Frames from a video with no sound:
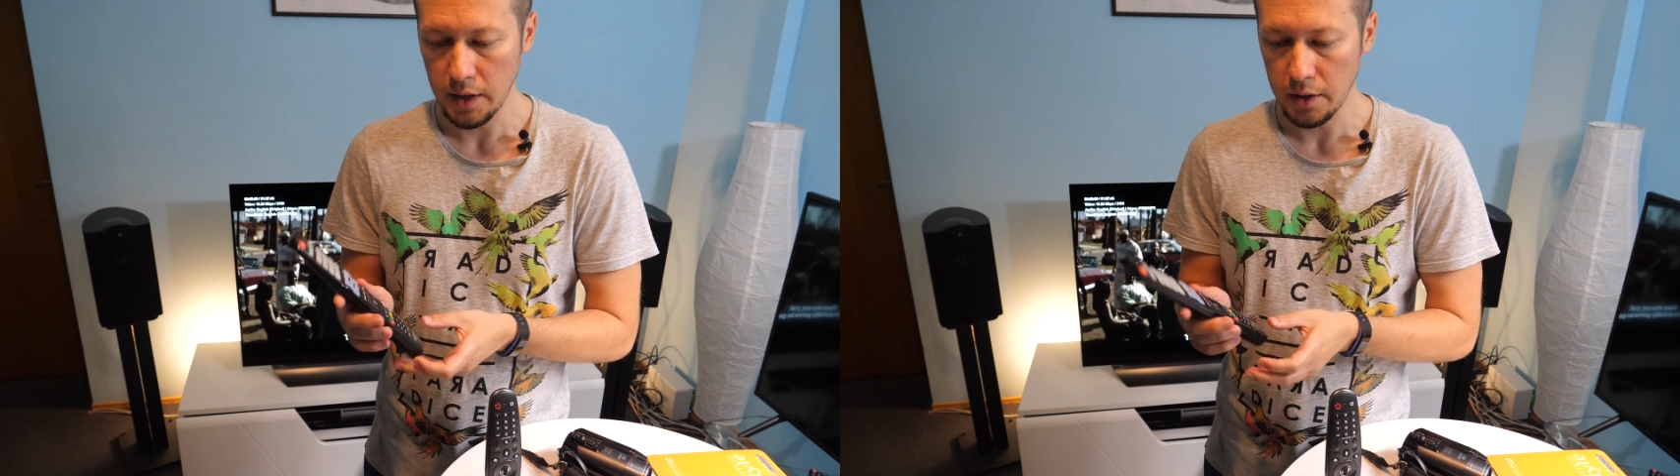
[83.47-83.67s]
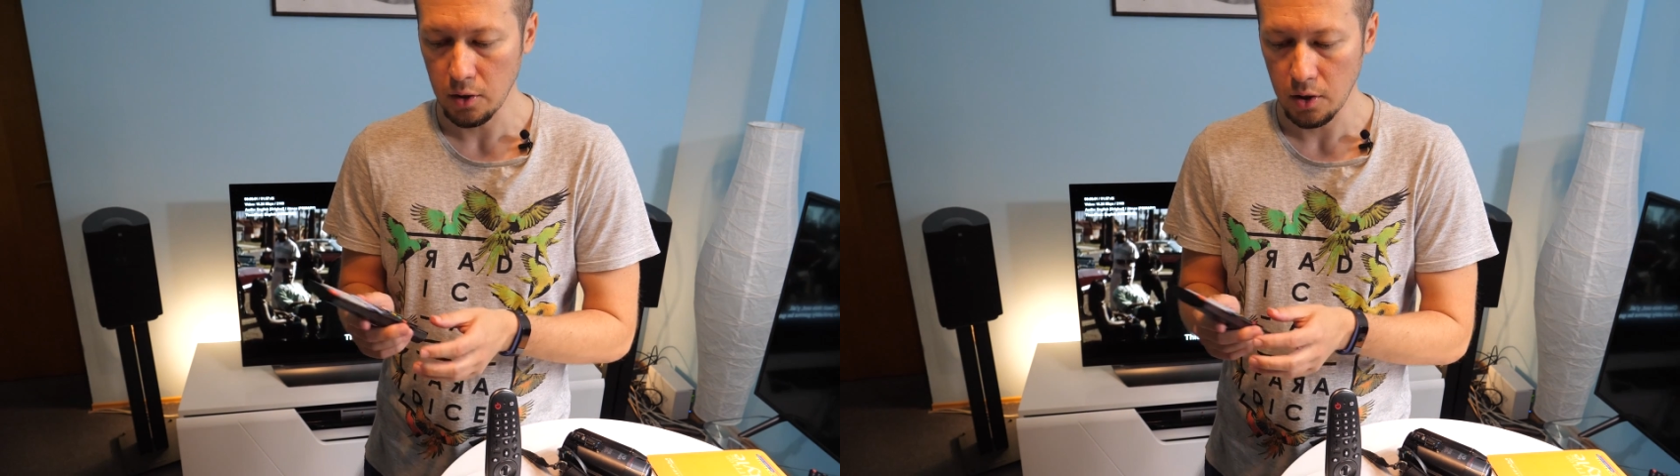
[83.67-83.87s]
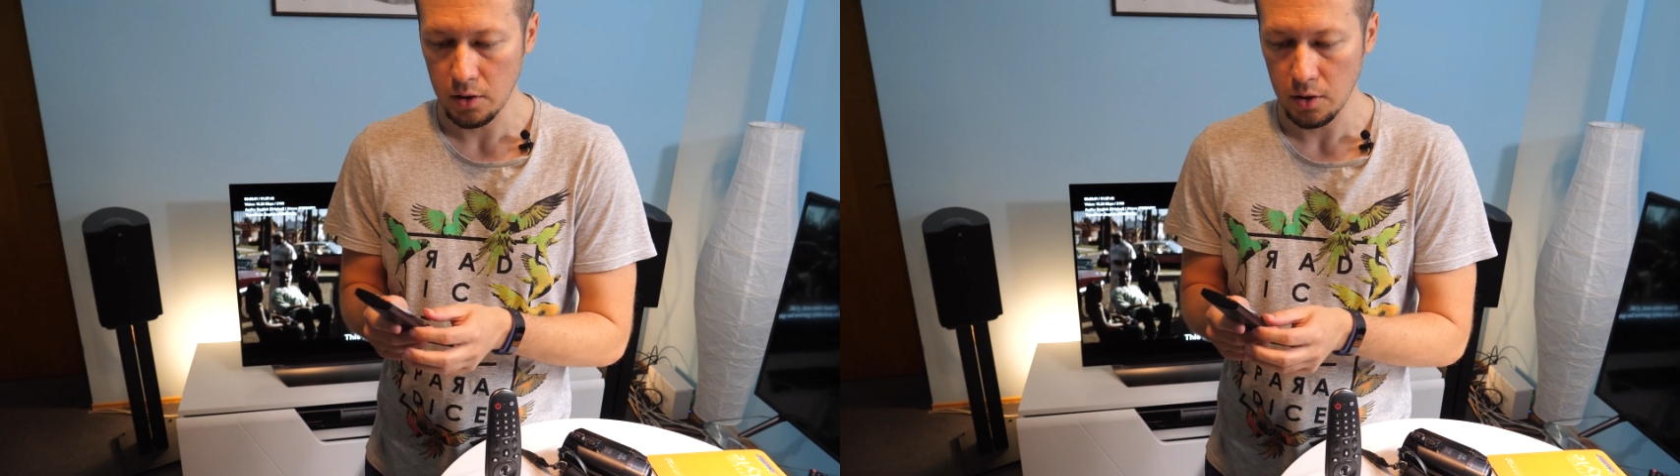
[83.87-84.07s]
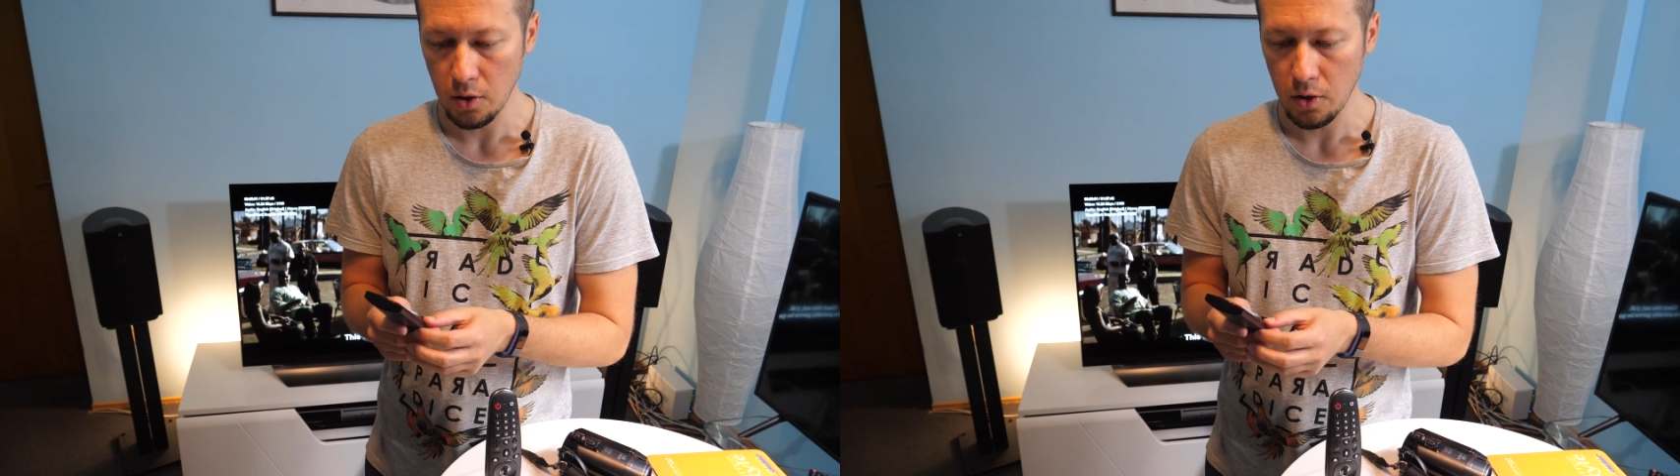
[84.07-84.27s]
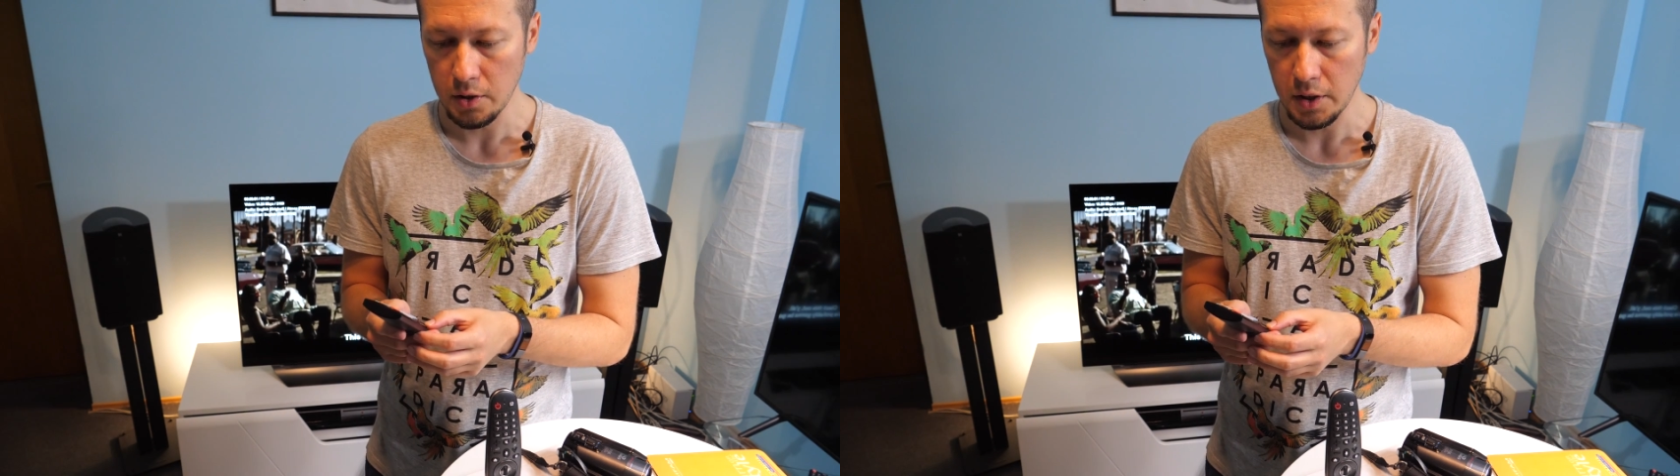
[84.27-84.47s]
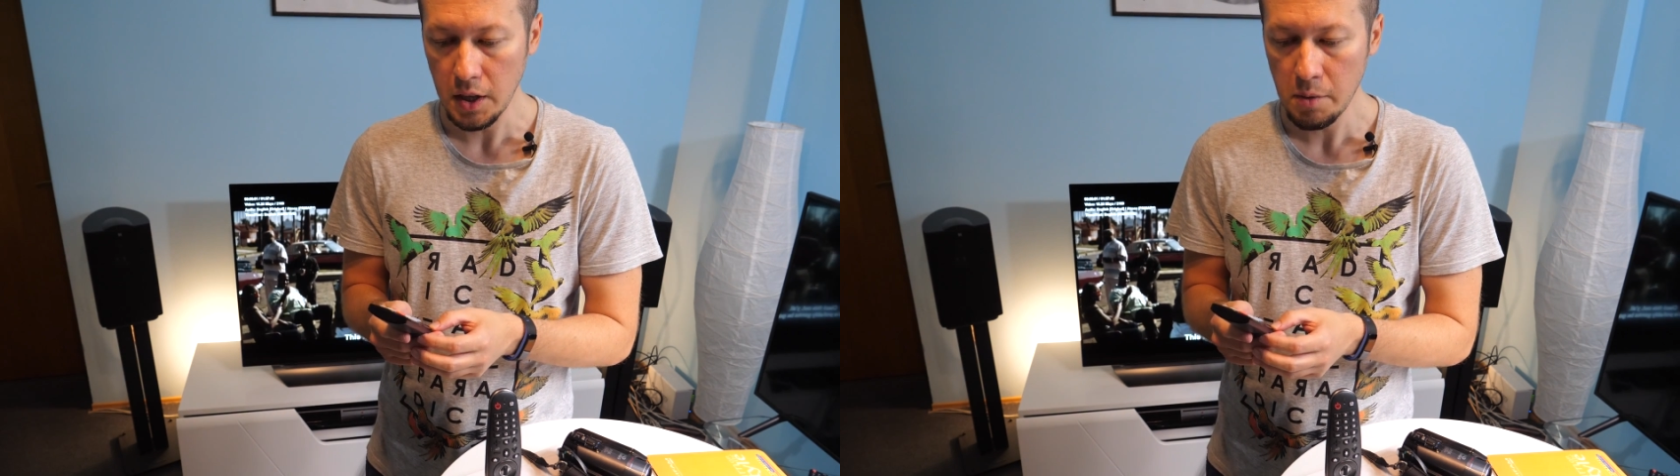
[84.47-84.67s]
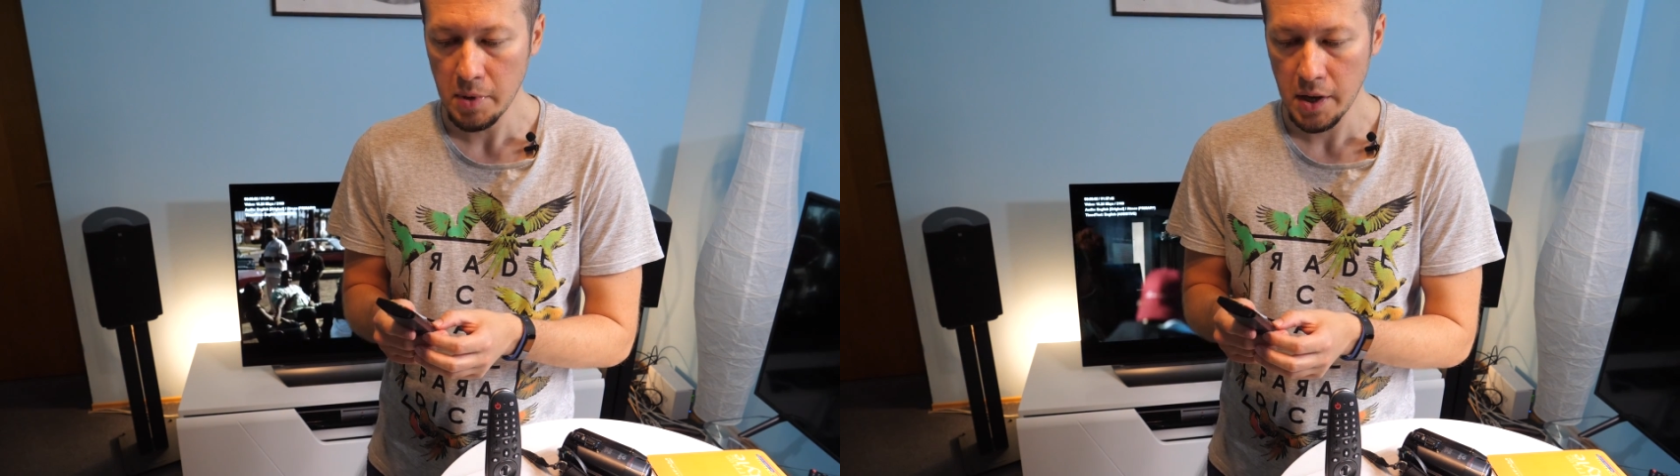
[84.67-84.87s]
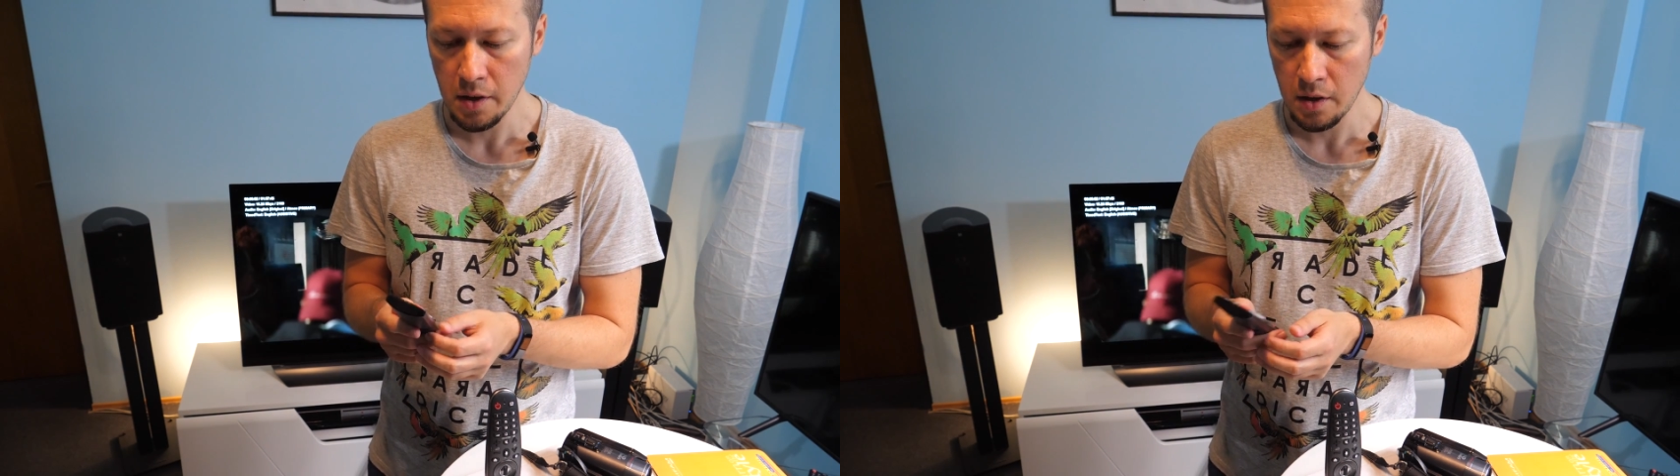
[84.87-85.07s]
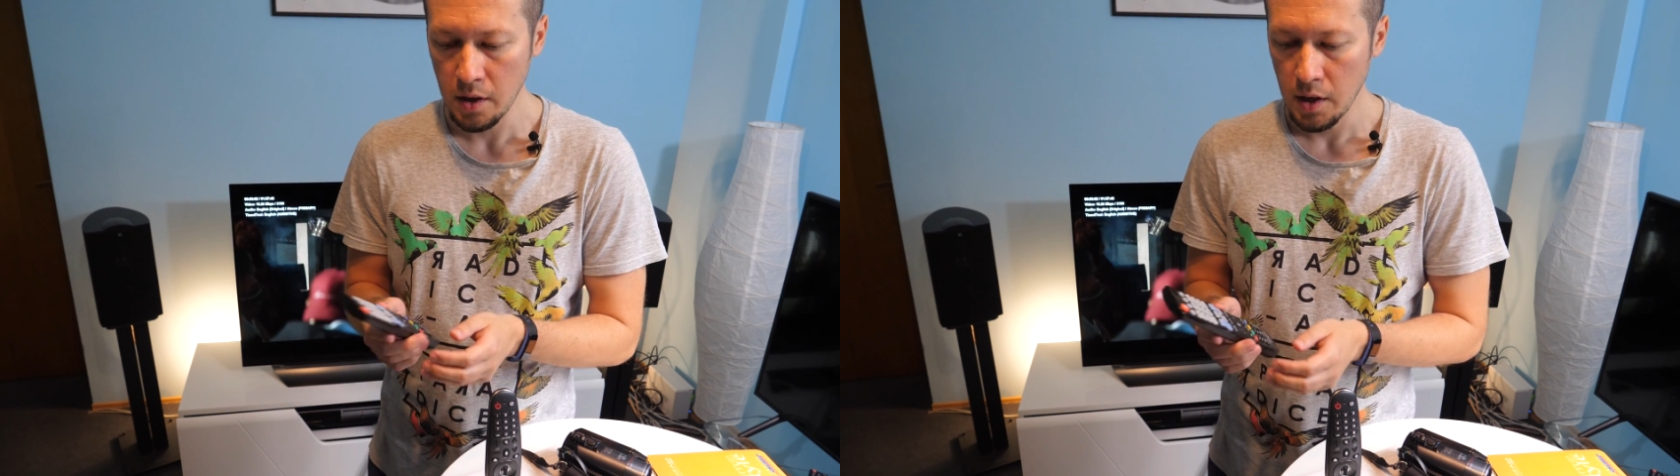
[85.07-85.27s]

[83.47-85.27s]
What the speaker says: I got on eBay